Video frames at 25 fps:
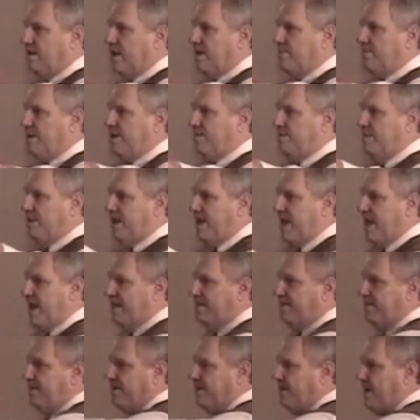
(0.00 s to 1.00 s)
I might be
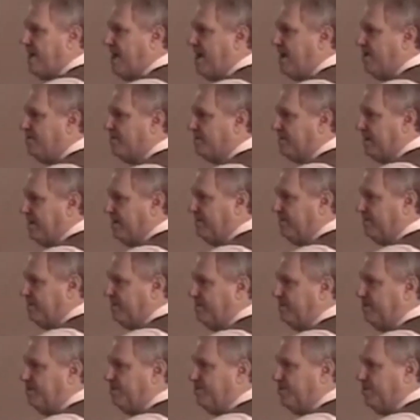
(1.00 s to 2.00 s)
at their house having
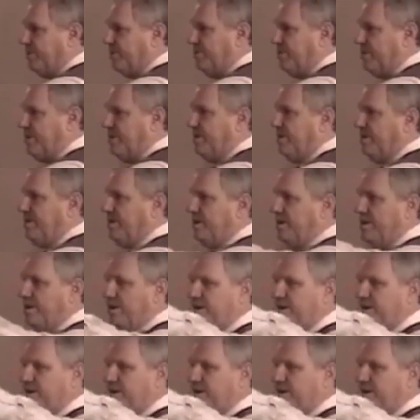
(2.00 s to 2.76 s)
to do more work,